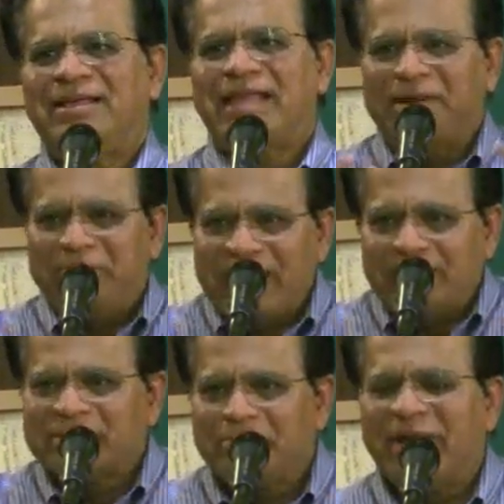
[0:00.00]
That
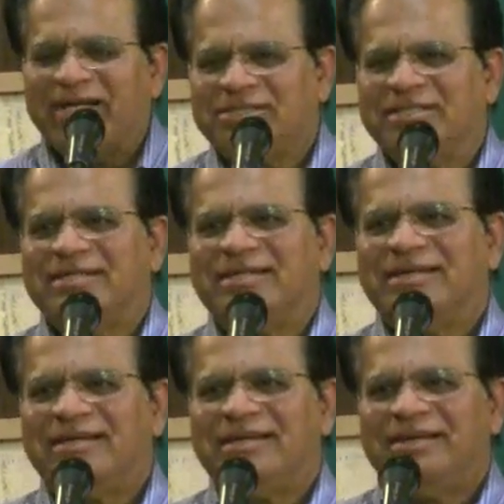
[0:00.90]
becomes the passion
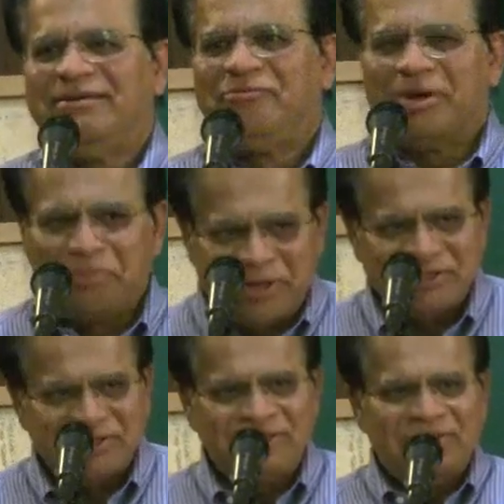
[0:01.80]
for a
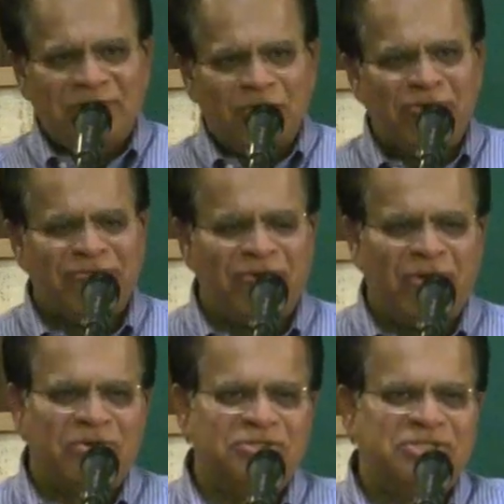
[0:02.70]
person who
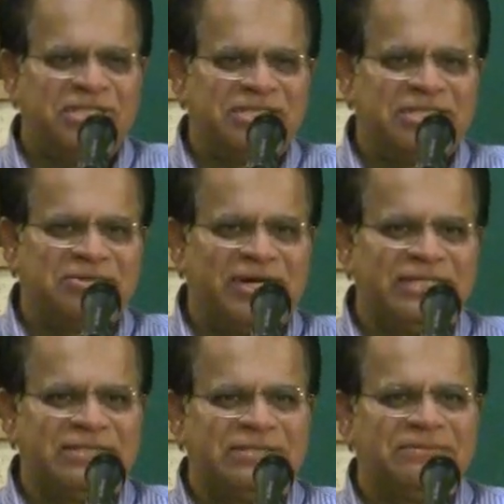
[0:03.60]
follows Jesus
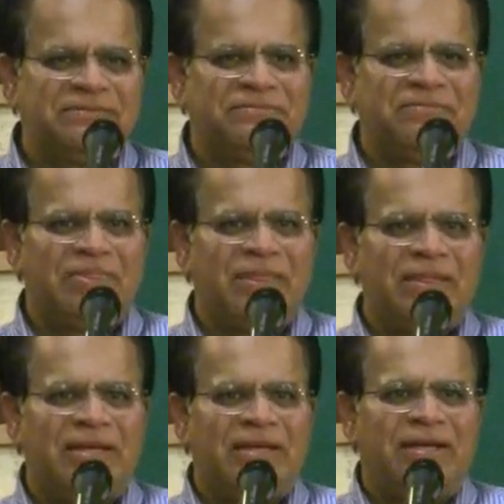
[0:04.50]
Christ.
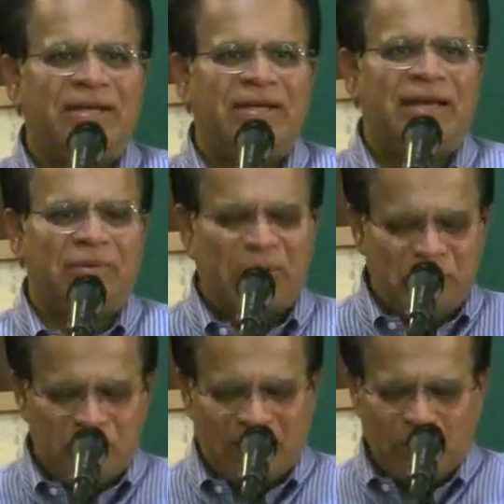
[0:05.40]
And
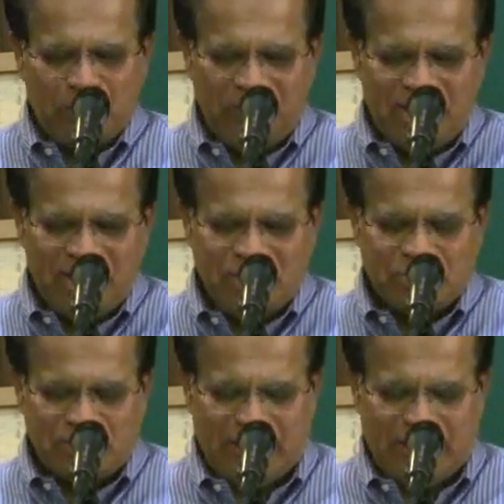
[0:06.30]
when you are obedient to